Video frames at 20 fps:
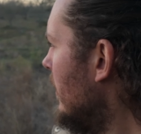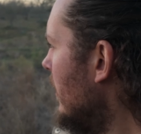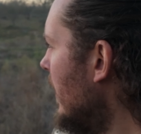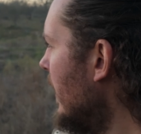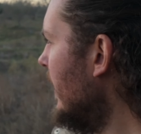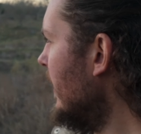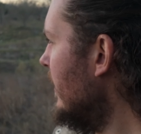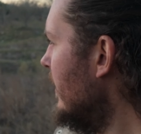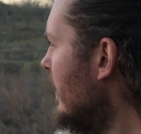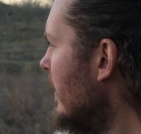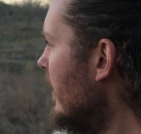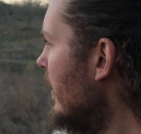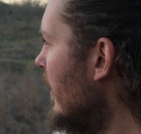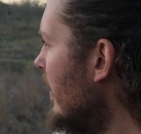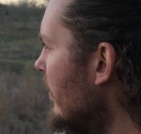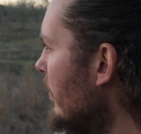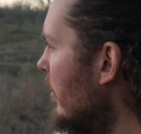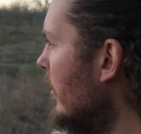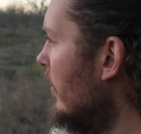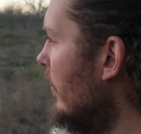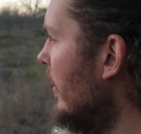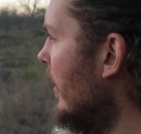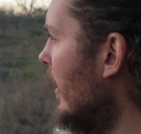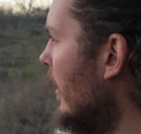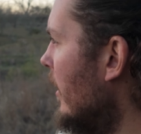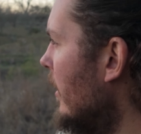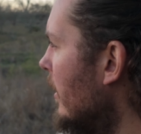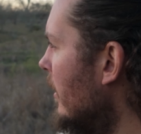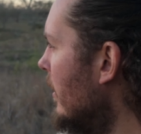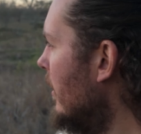I can see they've moved
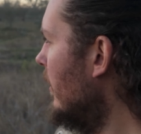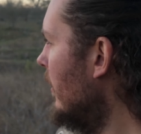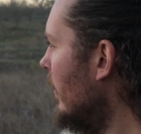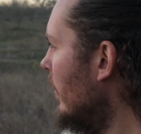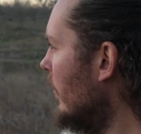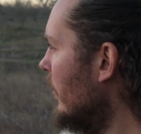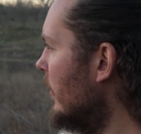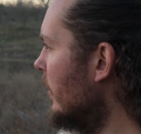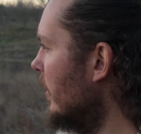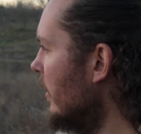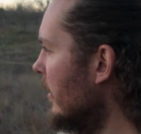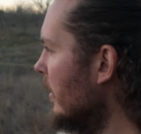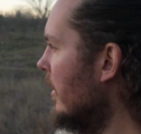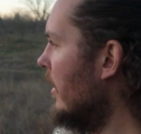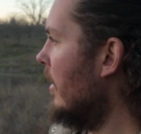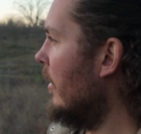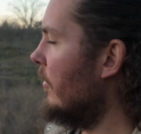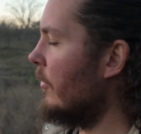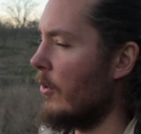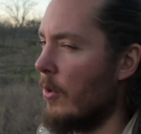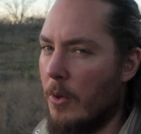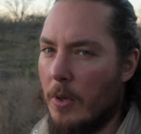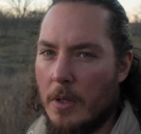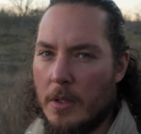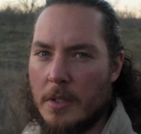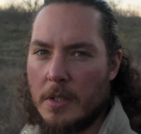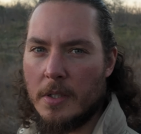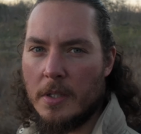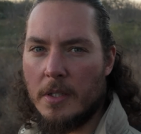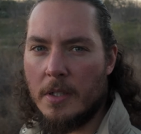on over to the golf
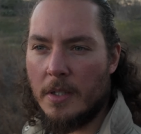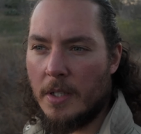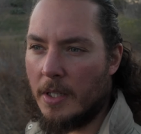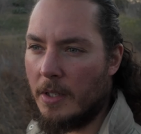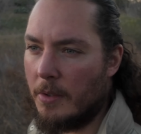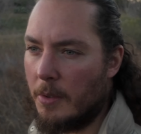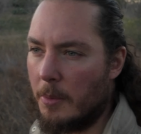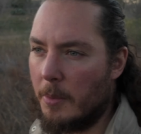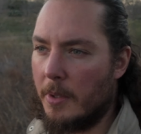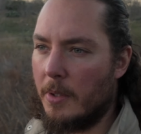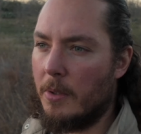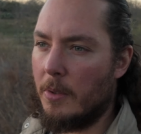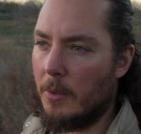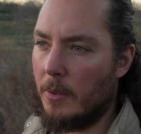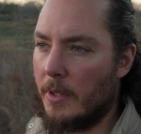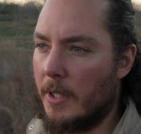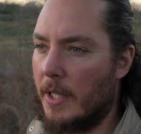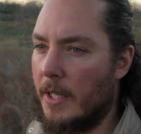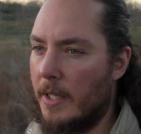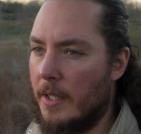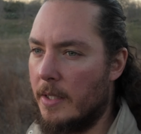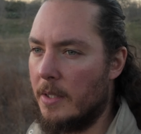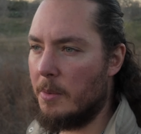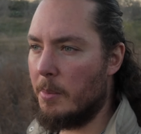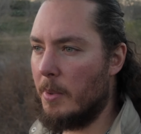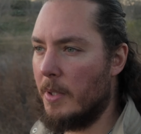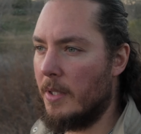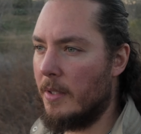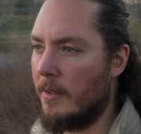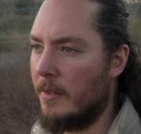course. I don't know what hole that is,
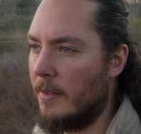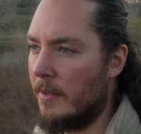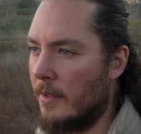but